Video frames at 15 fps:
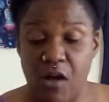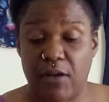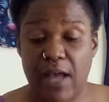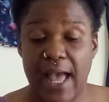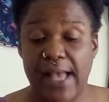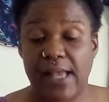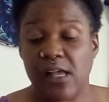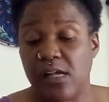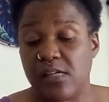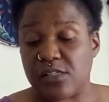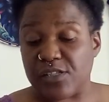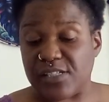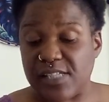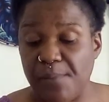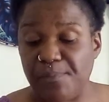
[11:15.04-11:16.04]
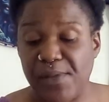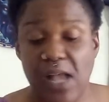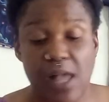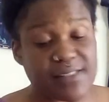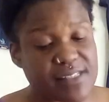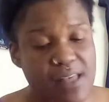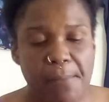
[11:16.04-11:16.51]
Okay? There's
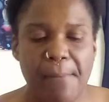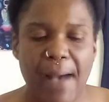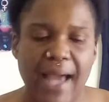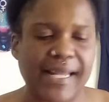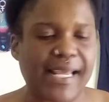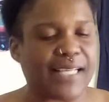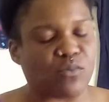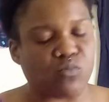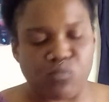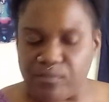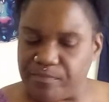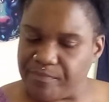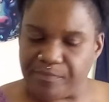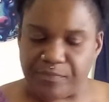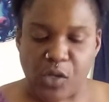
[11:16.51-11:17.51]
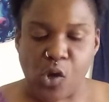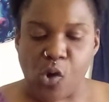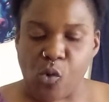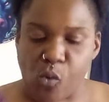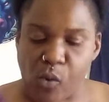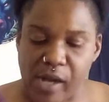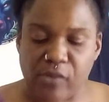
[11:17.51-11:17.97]
somebody is
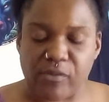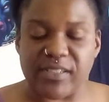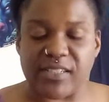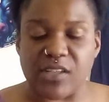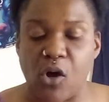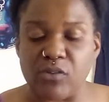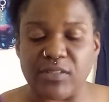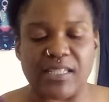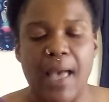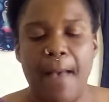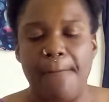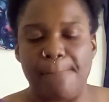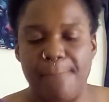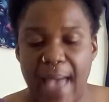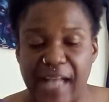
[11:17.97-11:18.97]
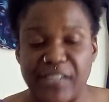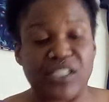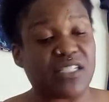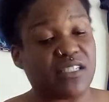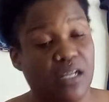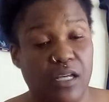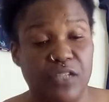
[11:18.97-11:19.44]
quick results,
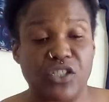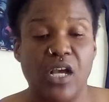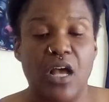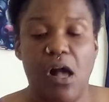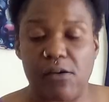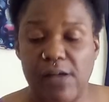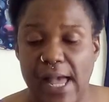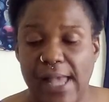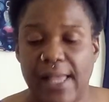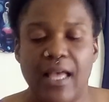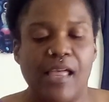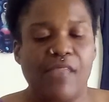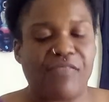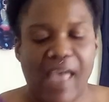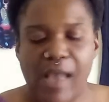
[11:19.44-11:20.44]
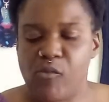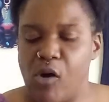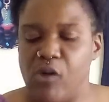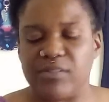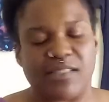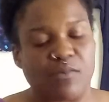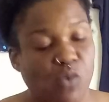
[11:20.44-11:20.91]
magic touch. Okay? They
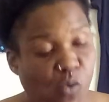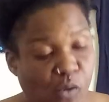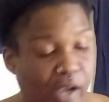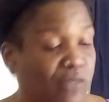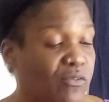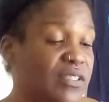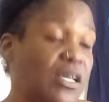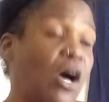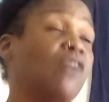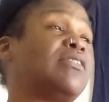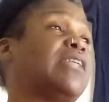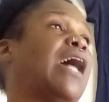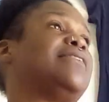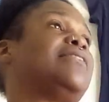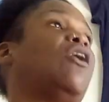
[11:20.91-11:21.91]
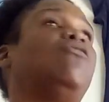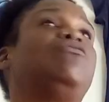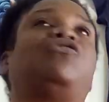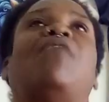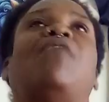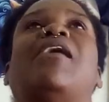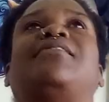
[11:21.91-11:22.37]
want some quick results. I
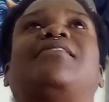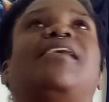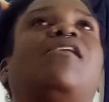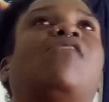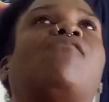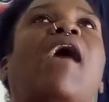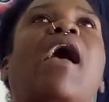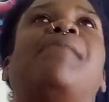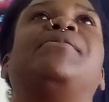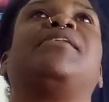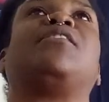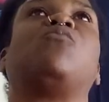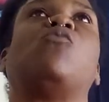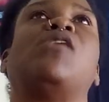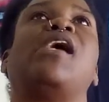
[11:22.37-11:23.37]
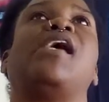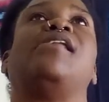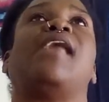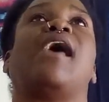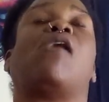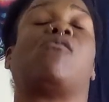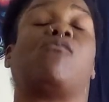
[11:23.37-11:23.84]
told you I seen a rabbit this morning,
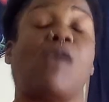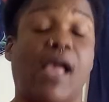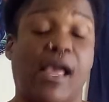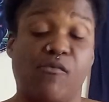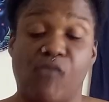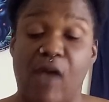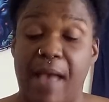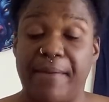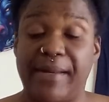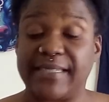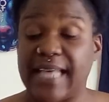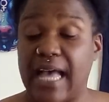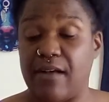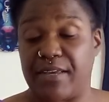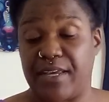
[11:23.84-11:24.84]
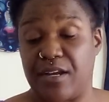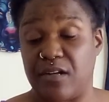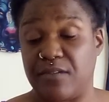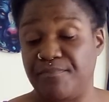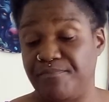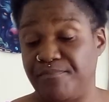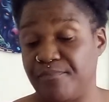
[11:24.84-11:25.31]
and Rabbit is out
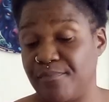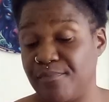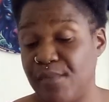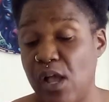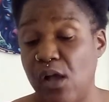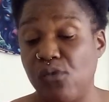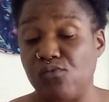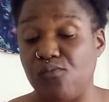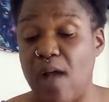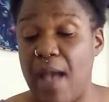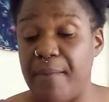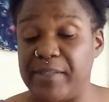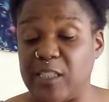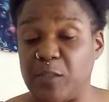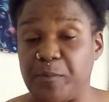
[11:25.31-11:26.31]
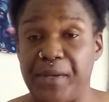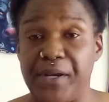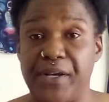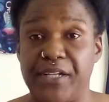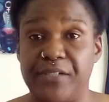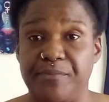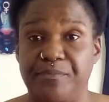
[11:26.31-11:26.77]
here. Rabbit
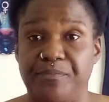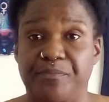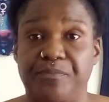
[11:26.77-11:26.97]
Spirit.